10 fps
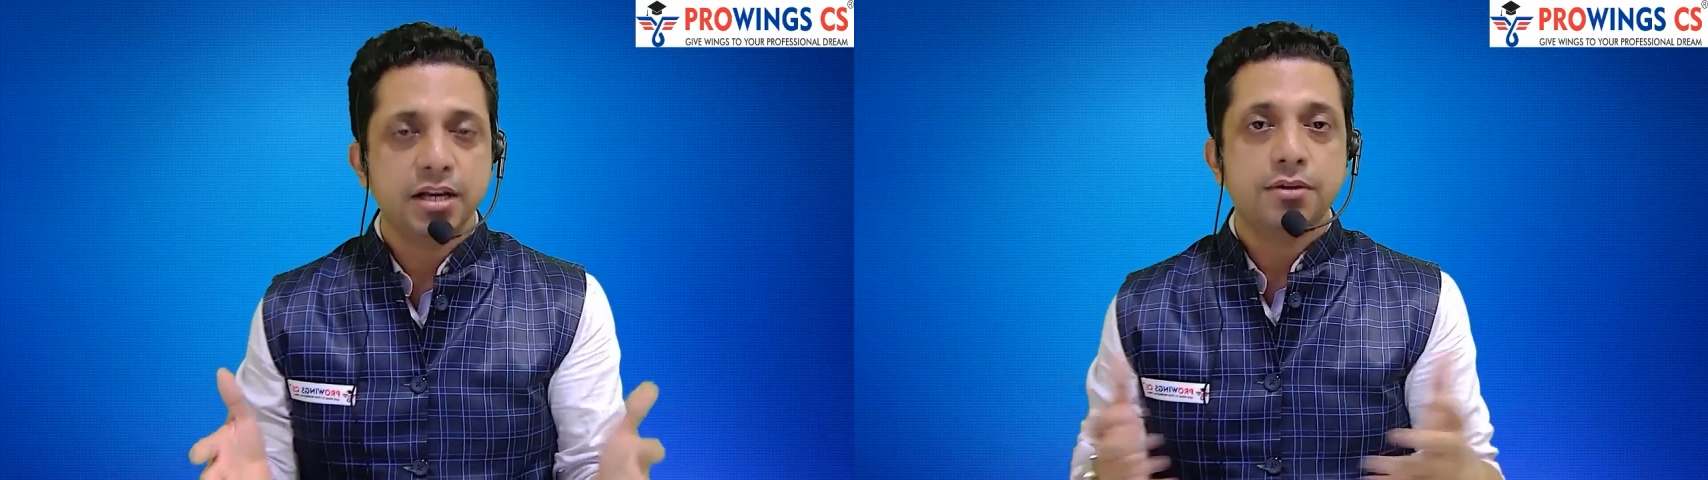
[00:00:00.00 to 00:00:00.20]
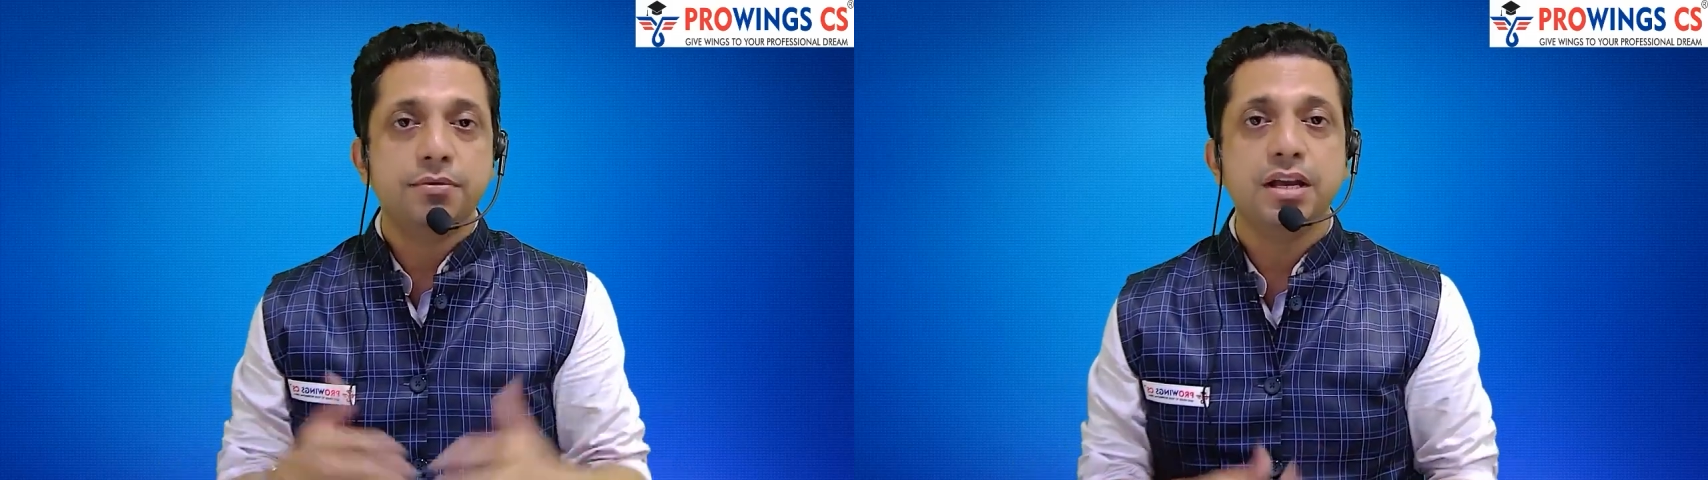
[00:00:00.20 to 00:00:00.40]

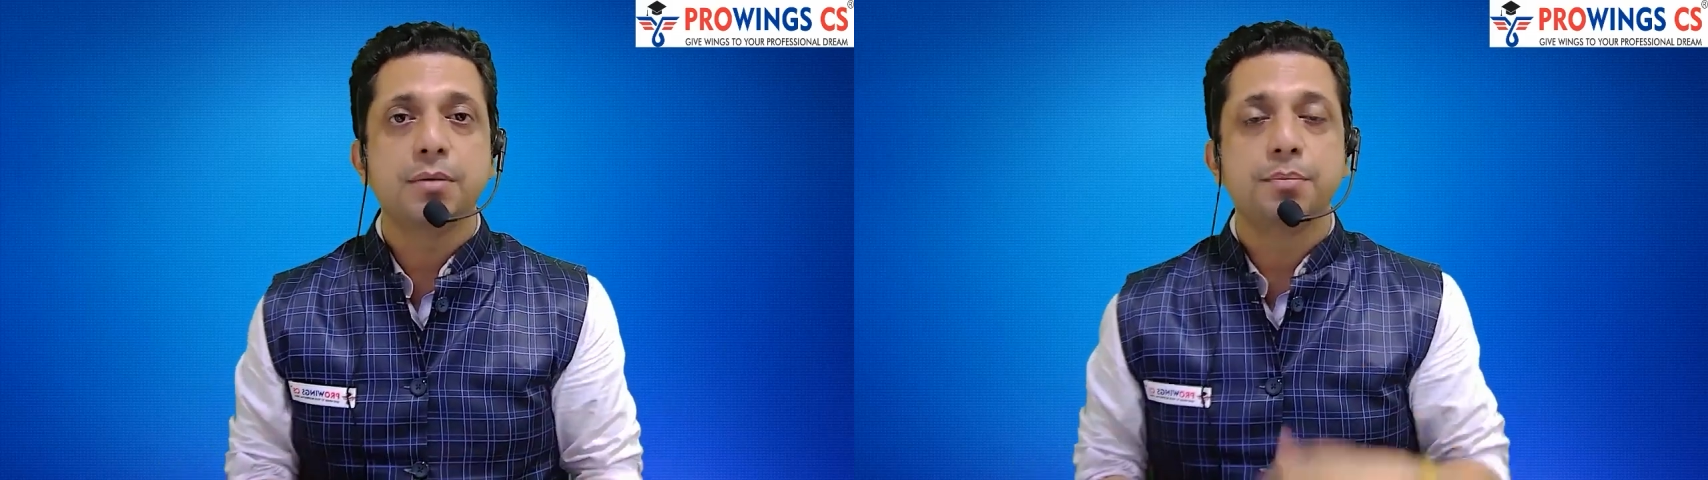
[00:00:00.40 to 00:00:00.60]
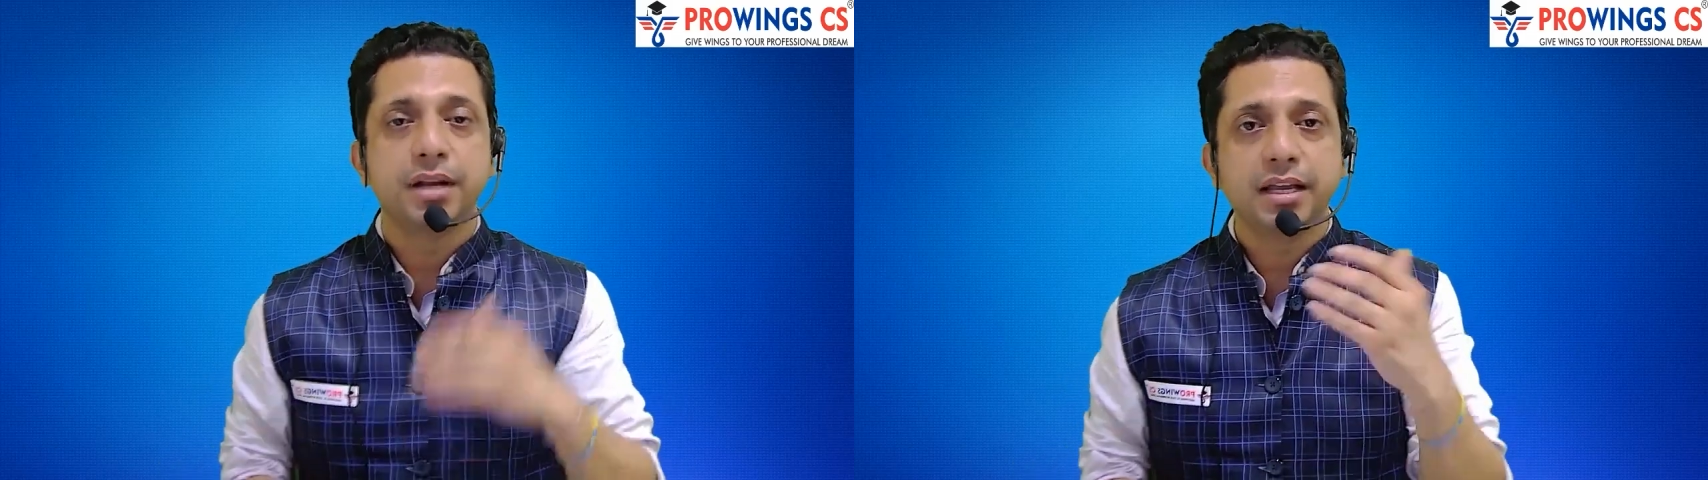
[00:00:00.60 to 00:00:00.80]
we are
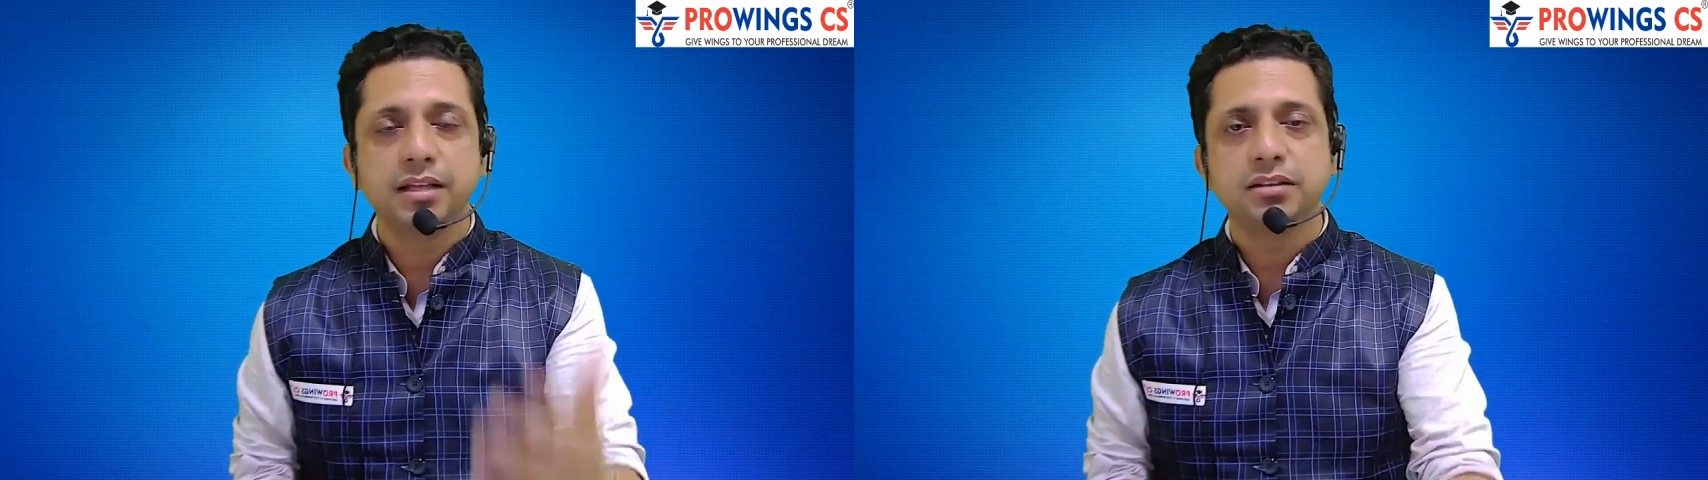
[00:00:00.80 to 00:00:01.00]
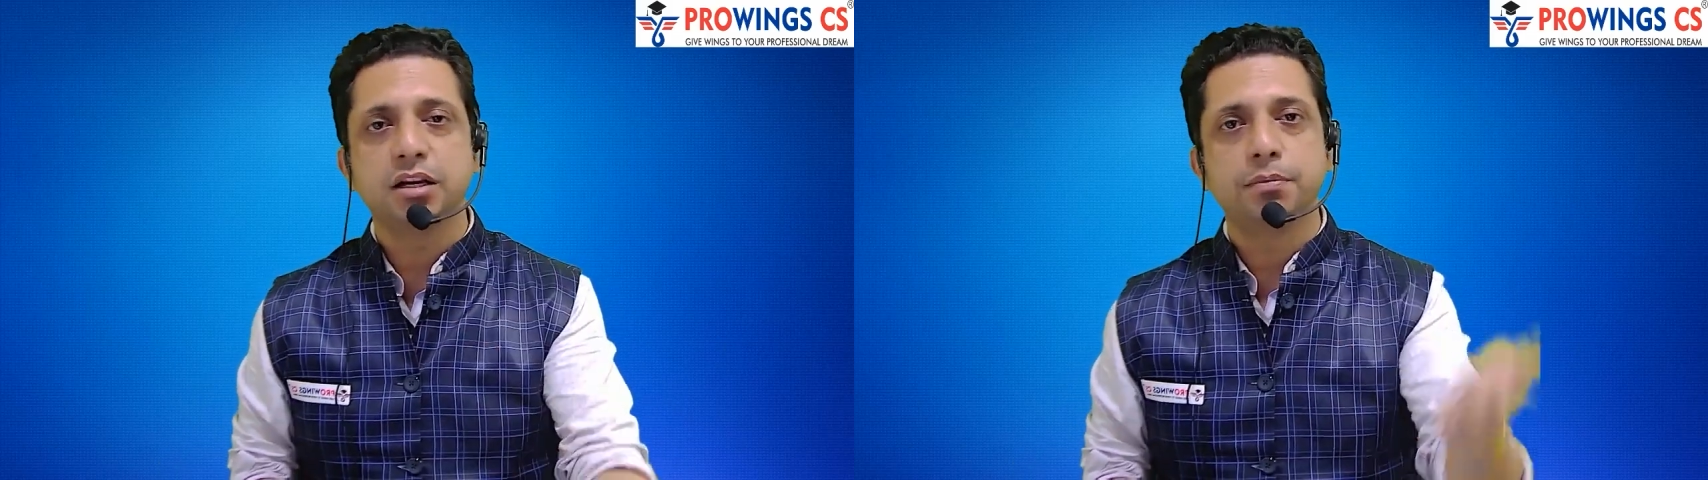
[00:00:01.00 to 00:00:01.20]
bringing
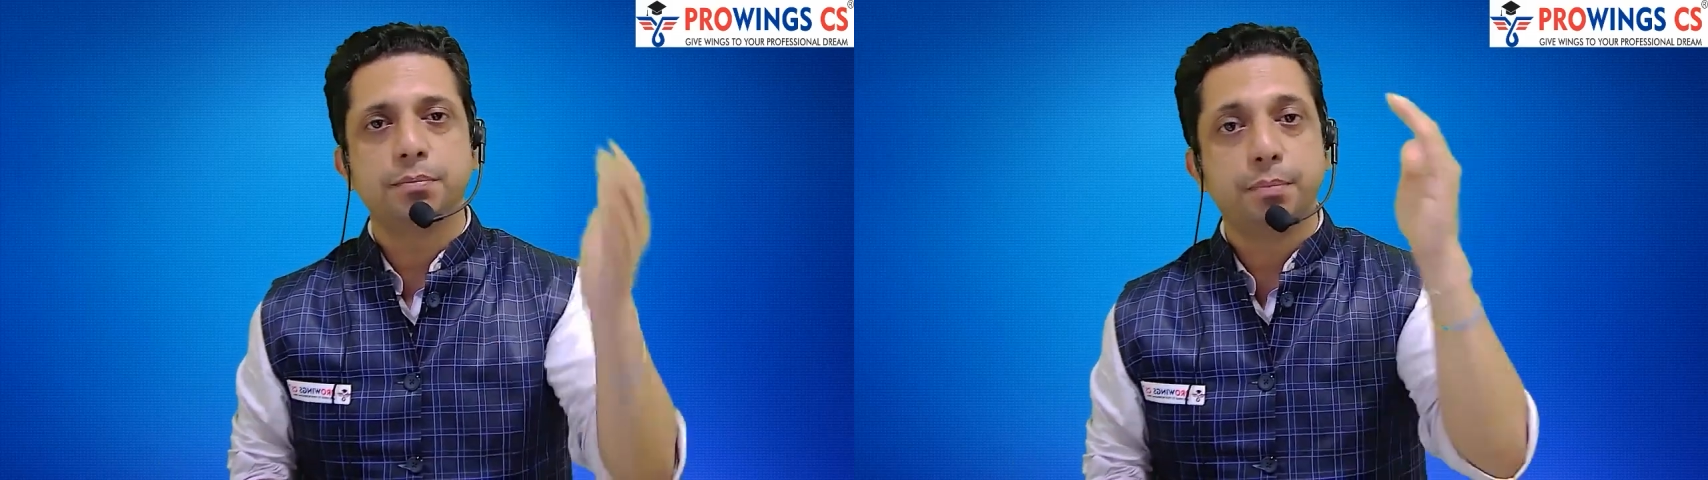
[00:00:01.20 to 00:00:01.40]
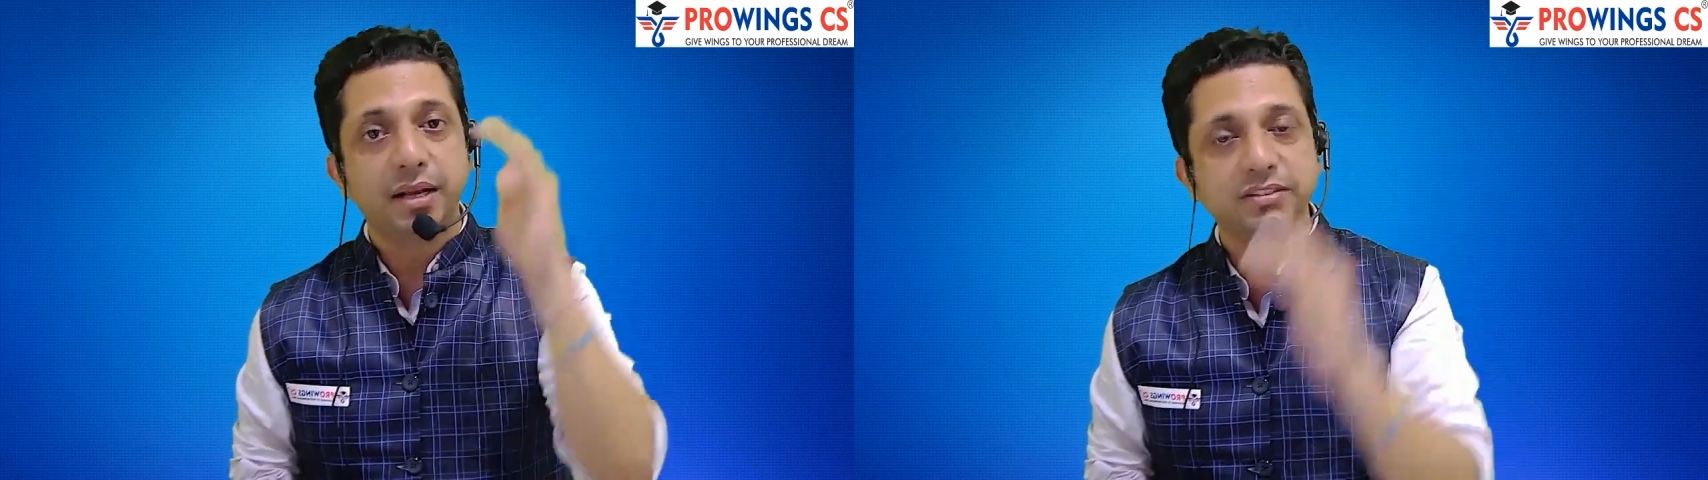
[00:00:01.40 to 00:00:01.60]
the best